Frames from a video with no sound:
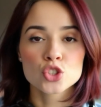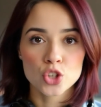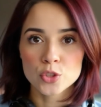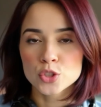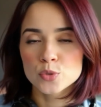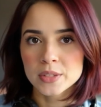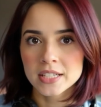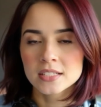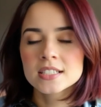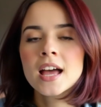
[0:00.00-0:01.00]
shutter
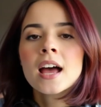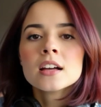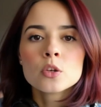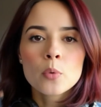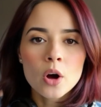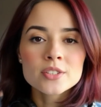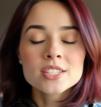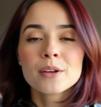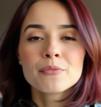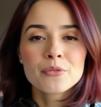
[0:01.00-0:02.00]
speeds that
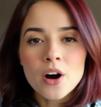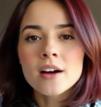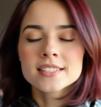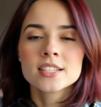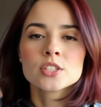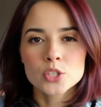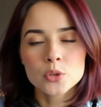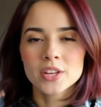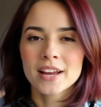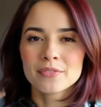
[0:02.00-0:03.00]
models like Flux need to
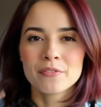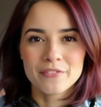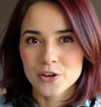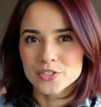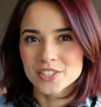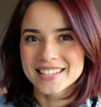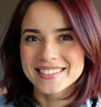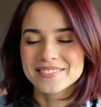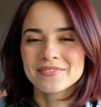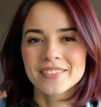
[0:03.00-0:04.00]
create
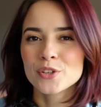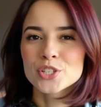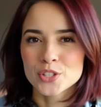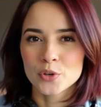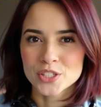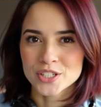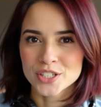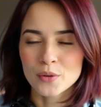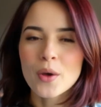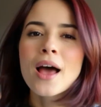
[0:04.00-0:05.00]
perfection. Let me show it to
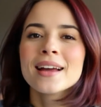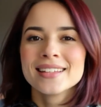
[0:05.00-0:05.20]
you.